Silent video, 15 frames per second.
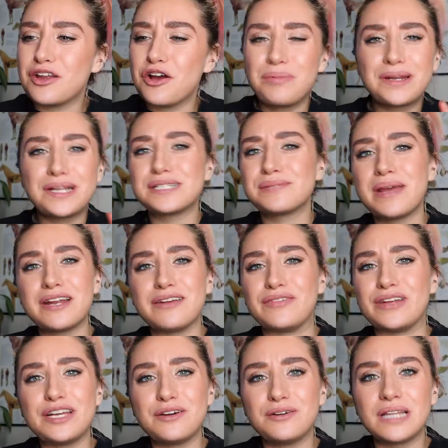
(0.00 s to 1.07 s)
Nobody's made a
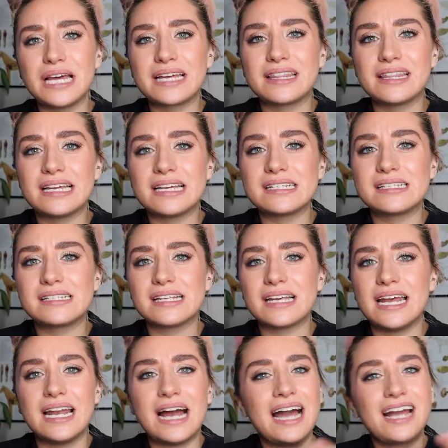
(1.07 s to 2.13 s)
video like this,
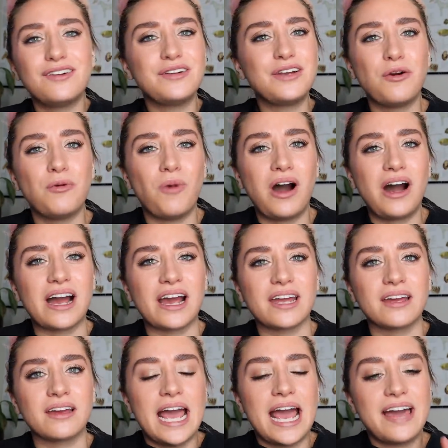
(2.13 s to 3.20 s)
and I don't know
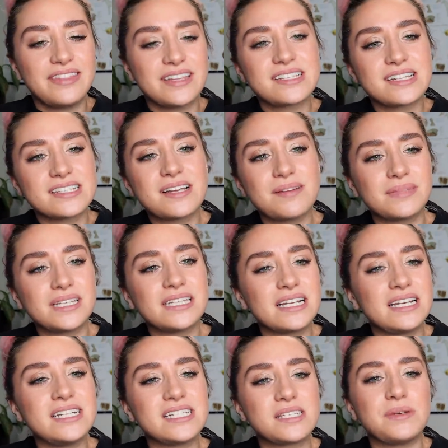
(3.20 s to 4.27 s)
why. And this is something
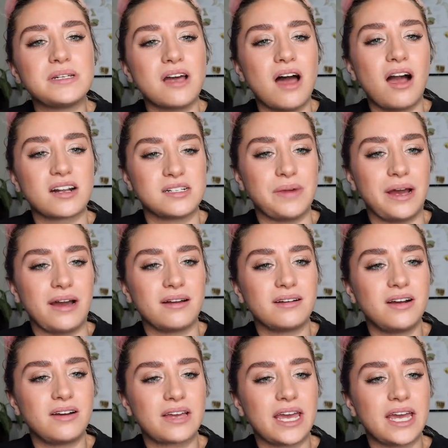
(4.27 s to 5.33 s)
that needs to be talked about,
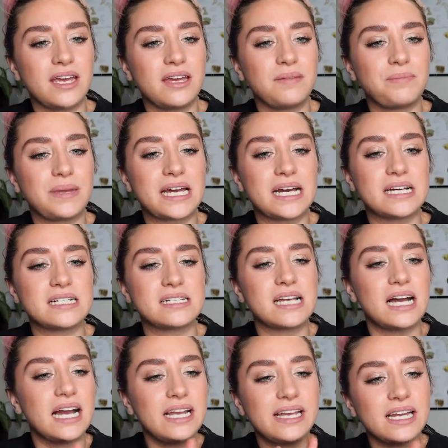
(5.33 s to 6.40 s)
okay? Because
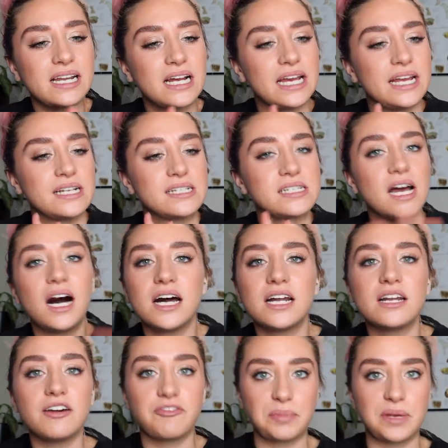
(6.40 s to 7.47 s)
I get a
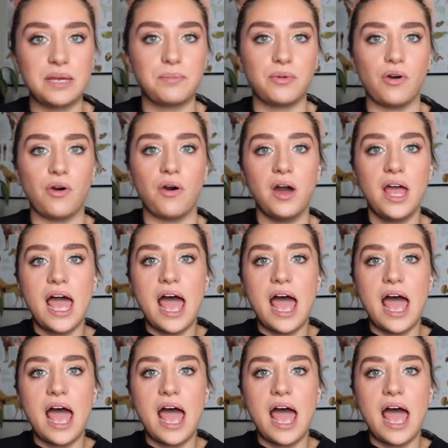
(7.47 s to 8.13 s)
ton of people